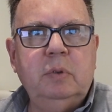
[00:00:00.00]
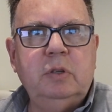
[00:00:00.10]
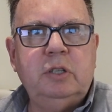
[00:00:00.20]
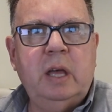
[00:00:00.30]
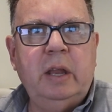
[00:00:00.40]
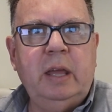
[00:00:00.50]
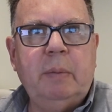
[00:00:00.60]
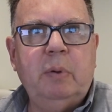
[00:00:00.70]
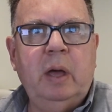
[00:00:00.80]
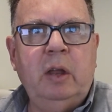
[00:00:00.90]
starting
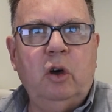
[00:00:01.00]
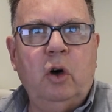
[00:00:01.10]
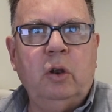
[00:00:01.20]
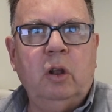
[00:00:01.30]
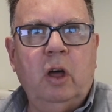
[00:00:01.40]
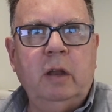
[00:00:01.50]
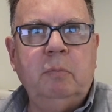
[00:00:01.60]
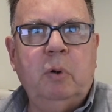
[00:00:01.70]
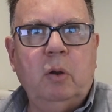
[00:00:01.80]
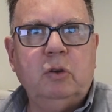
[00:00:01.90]
up an
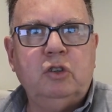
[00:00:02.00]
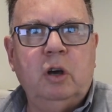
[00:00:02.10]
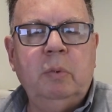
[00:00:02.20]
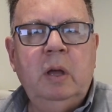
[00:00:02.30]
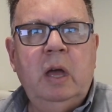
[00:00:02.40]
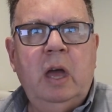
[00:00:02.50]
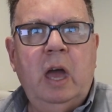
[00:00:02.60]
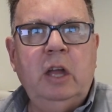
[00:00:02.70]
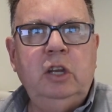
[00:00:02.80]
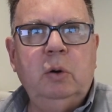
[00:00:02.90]
online bottle shop
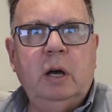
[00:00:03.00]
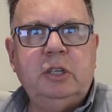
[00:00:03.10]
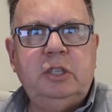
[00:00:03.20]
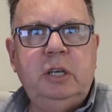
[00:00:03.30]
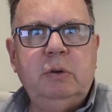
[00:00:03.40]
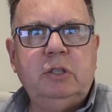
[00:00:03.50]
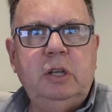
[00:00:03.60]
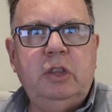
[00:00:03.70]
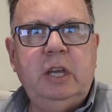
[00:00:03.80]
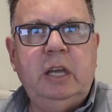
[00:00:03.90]
and you are
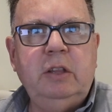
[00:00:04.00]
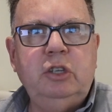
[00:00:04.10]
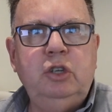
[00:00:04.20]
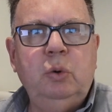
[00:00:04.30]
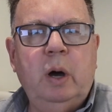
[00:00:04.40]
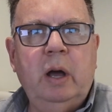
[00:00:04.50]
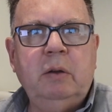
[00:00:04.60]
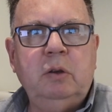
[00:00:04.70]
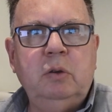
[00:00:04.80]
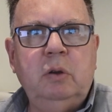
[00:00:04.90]
seriously thinking that
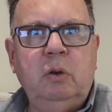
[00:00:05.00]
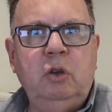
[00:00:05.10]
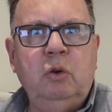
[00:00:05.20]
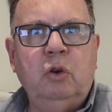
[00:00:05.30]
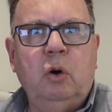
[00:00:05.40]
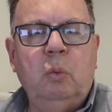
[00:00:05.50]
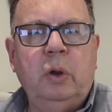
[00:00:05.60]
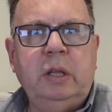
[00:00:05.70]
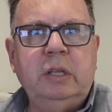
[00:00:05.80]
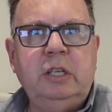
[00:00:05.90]
you're not
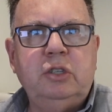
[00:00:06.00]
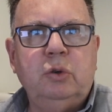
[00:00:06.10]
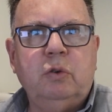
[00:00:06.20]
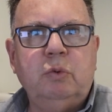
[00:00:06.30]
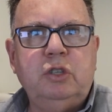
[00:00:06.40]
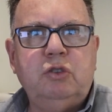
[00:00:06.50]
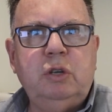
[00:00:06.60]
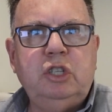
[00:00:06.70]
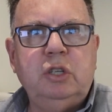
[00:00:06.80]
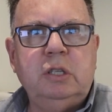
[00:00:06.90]
wanting these sort of
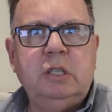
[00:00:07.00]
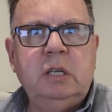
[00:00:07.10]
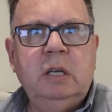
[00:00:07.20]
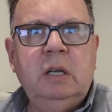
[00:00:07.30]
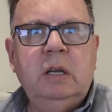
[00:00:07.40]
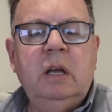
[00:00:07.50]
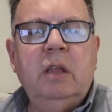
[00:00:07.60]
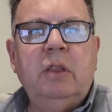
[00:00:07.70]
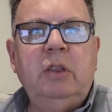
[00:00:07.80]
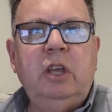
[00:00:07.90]
restrictions,
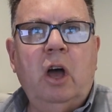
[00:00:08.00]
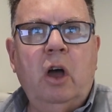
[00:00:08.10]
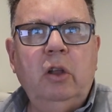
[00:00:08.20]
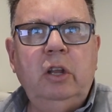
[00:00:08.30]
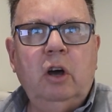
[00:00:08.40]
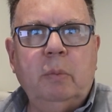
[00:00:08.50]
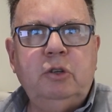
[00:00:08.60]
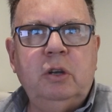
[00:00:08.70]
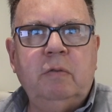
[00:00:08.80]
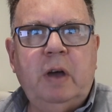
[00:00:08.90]
then the only
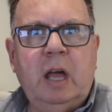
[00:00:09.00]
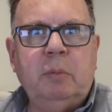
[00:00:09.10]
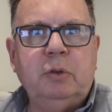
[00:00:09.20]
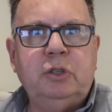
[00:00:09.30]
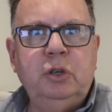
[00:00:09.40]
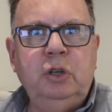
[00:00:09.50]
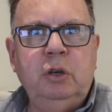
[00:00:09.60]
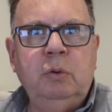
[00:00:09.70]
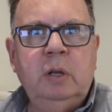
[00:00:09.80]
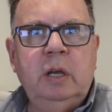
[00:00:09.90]
option available to
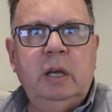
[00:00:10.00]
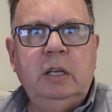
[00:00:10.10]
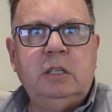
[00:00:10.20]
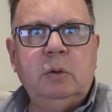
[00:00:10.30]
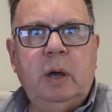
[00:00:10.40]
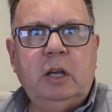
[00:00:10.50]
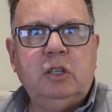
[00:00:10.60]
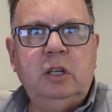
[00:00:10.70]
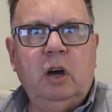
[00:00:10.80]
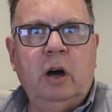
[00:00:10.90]
you is to
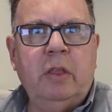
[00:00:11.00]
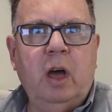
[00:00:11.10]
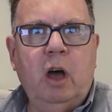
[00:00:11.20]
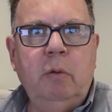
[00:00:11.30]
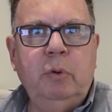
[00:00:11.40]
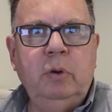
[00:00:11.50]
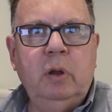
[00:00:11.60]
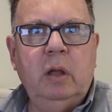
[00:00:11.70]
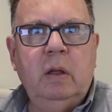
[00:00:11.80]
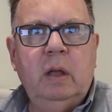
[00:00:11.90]
actually either
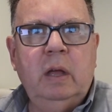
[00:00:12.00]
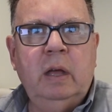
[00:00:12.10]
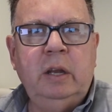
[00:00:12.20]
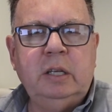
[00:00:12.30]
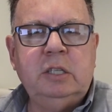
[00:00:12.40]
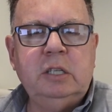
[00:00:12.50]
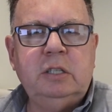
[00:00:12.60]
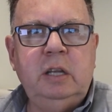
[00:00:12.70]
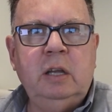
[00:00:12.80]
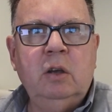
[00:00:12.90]
open an
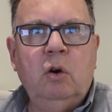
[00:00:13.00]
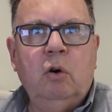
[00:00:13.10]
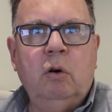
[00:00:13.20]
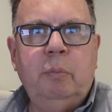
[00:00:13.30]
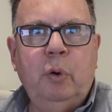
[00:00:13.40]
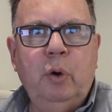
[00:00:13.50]
existing or